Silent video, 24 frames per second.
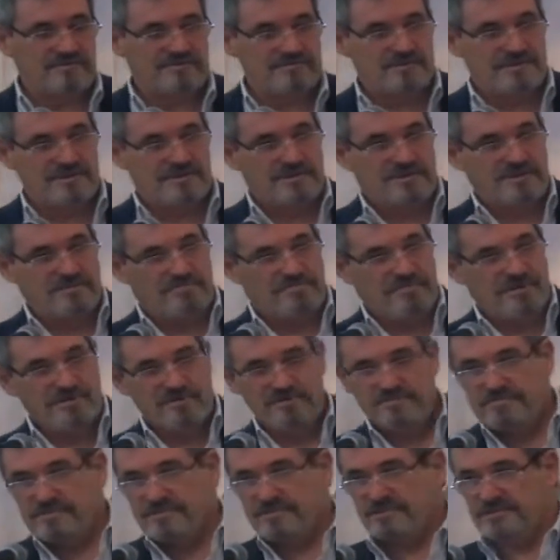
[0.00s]
over that the
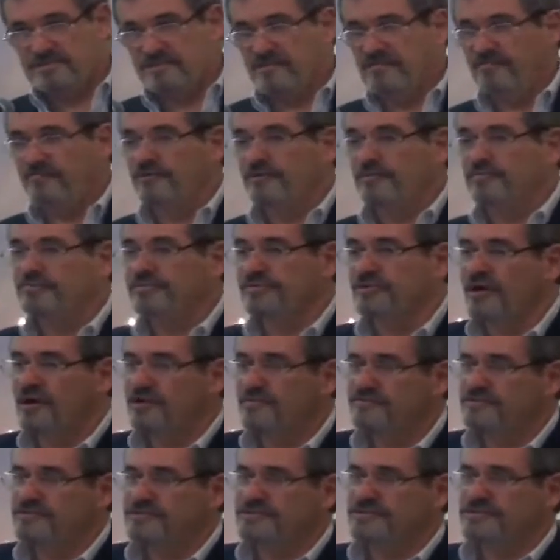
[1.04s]
purpose of a
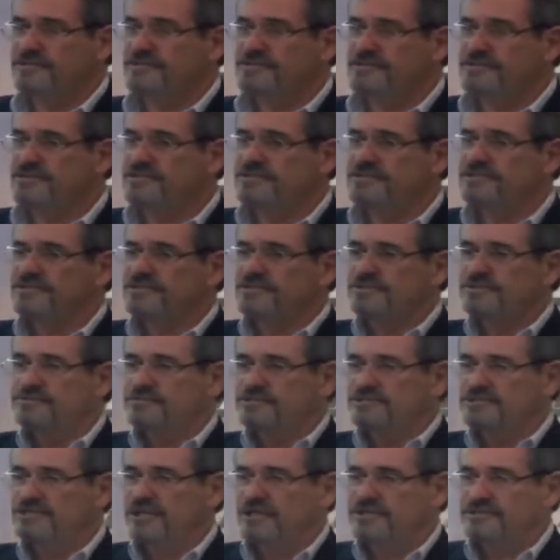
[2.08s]
prophecy is to
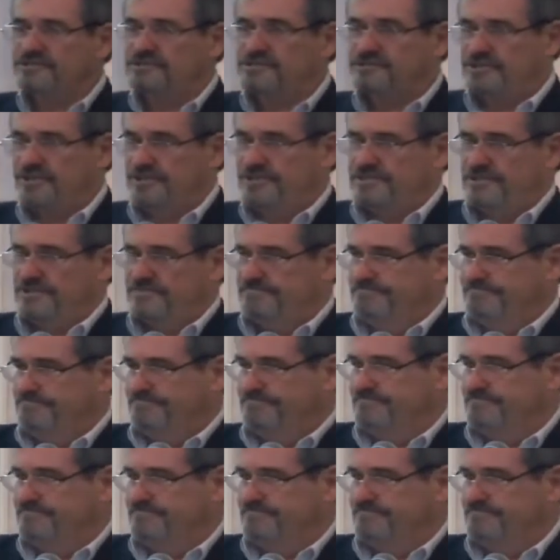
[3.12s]
change it.